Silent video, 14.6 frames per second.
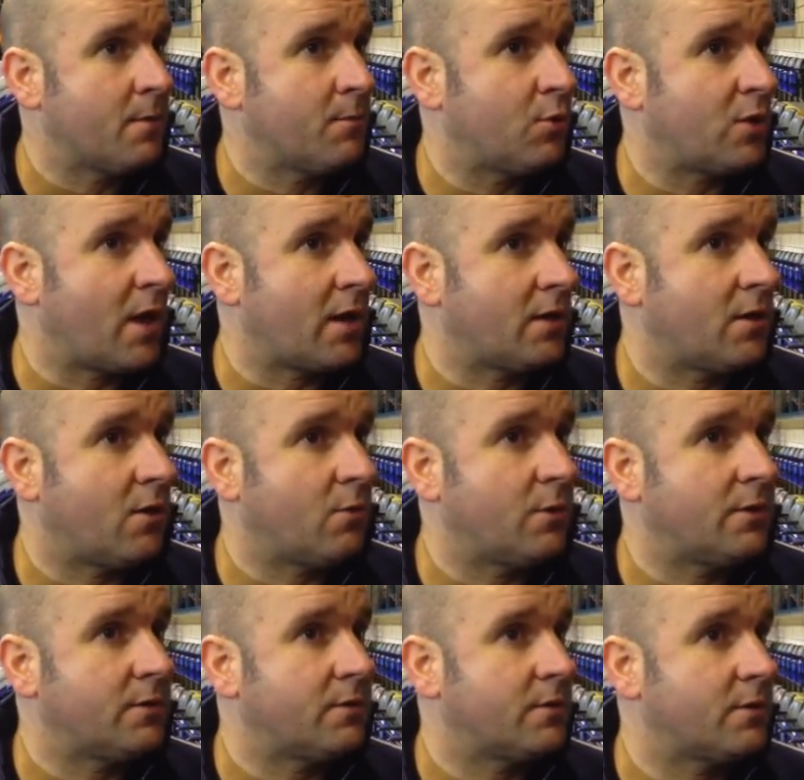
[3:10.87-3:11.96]
But yeah,
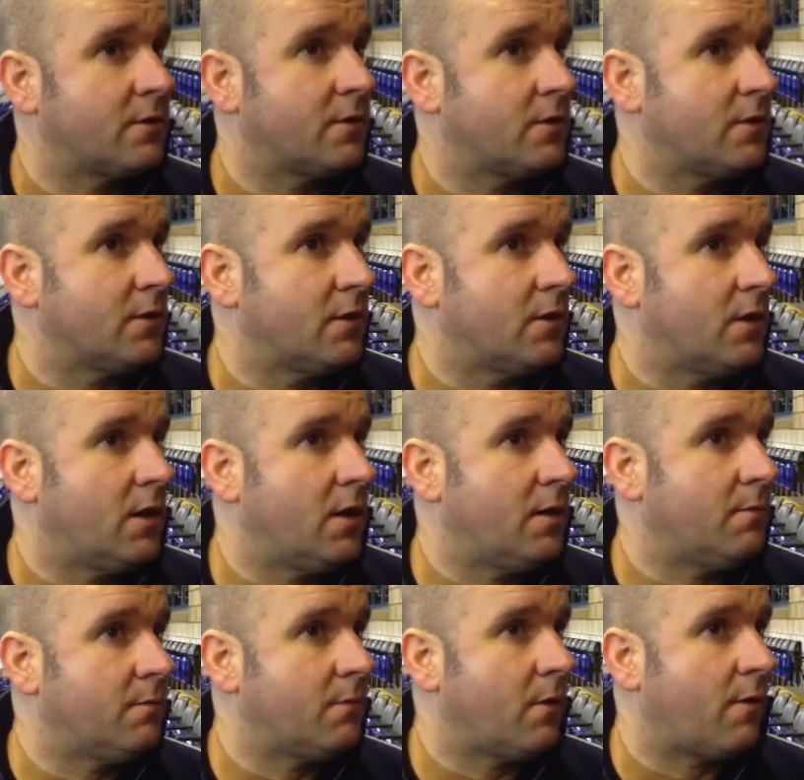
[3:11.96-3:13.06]
and
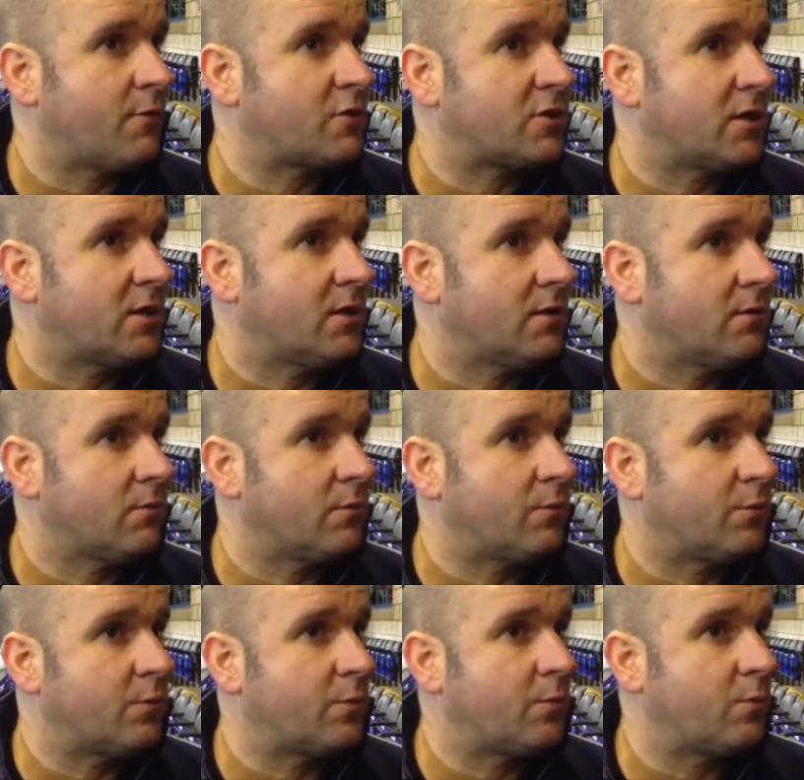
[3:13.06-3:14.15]
obviously
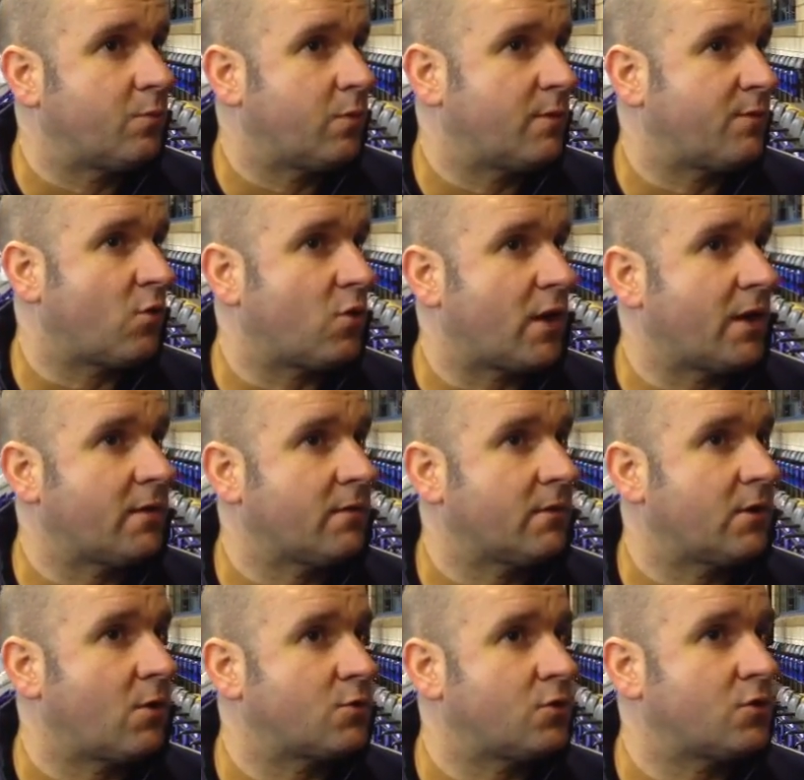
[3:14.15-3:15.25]
we've dug in.
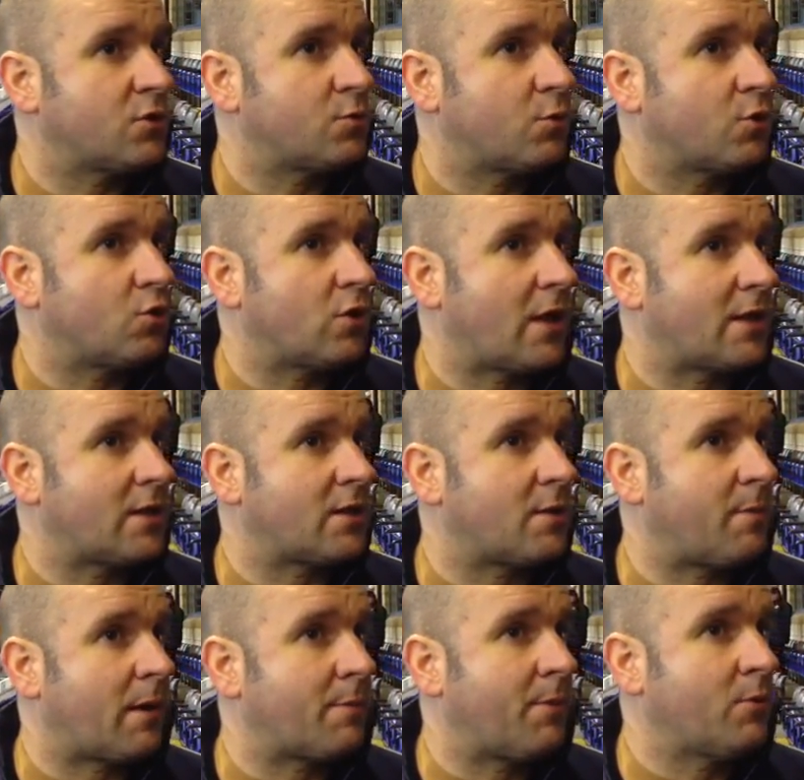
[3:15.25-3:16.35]
George has won a good header at the
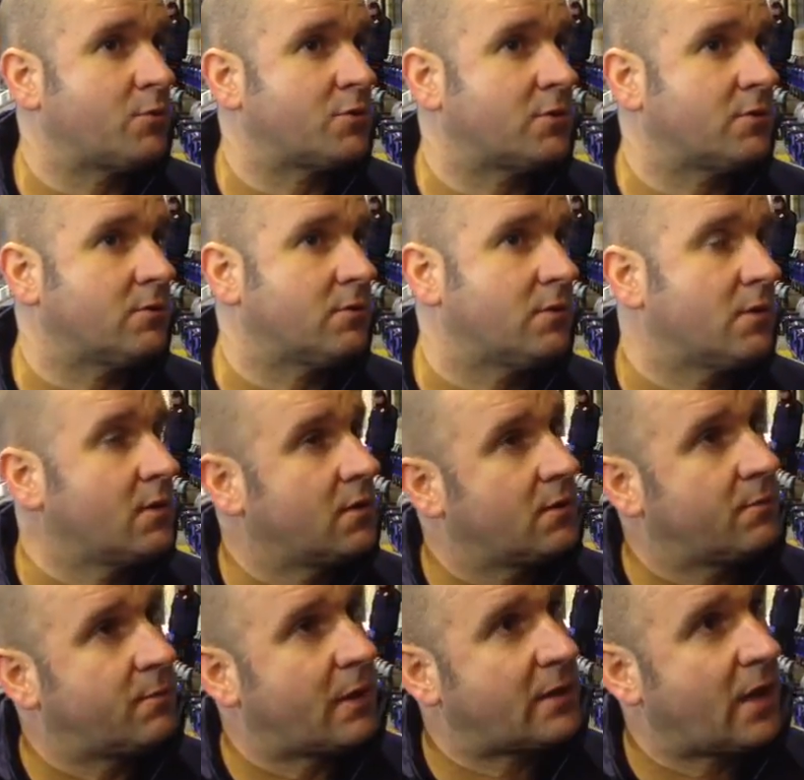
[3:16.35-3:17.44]
back post, and
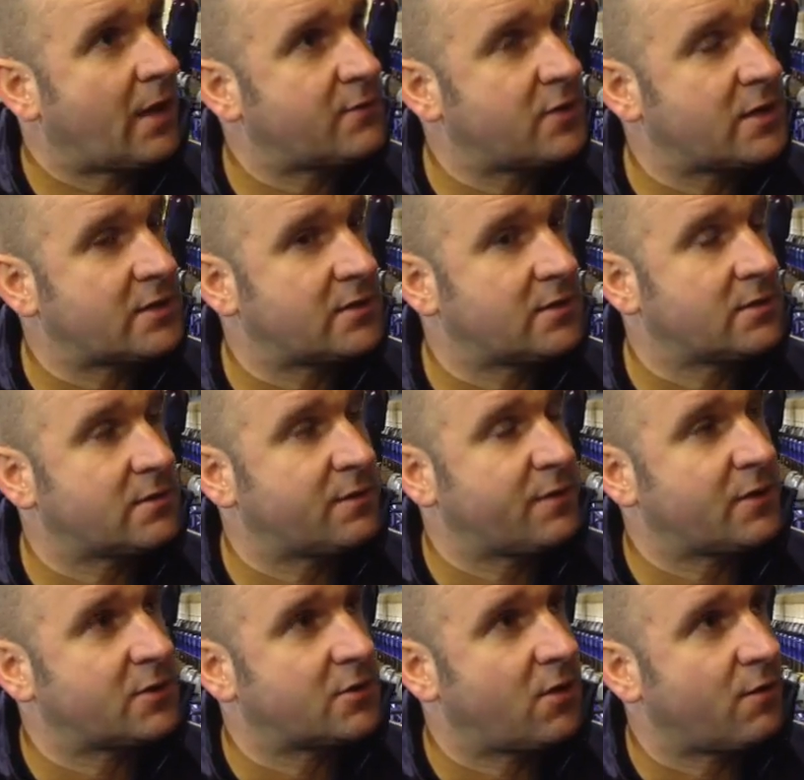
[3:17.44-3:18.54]
Big Dave's there to
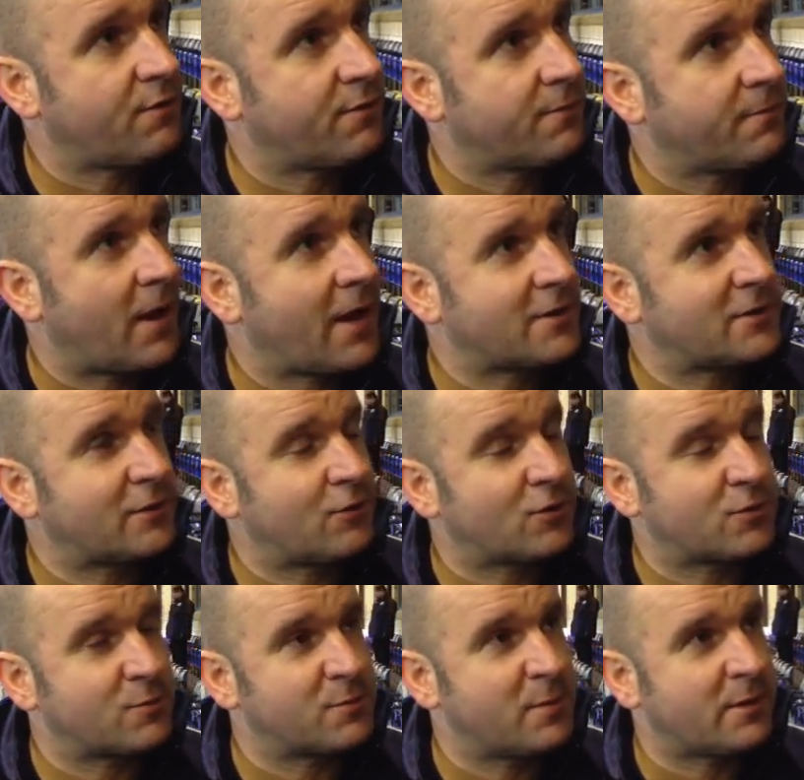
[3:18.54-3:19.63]
finish it off. I actually thought
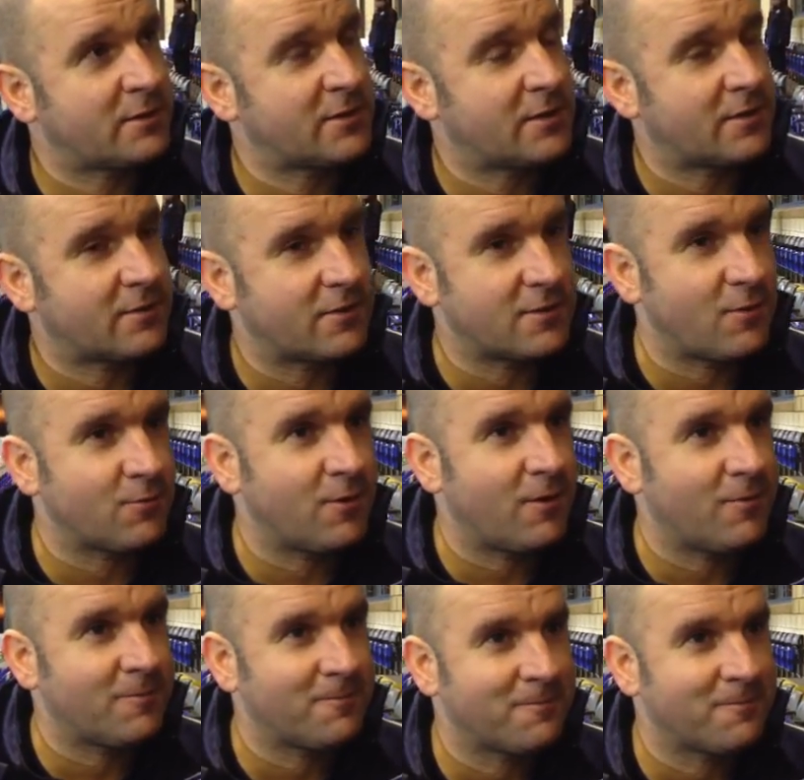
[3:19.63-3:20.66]
it was Millsy, and I thought, oh no.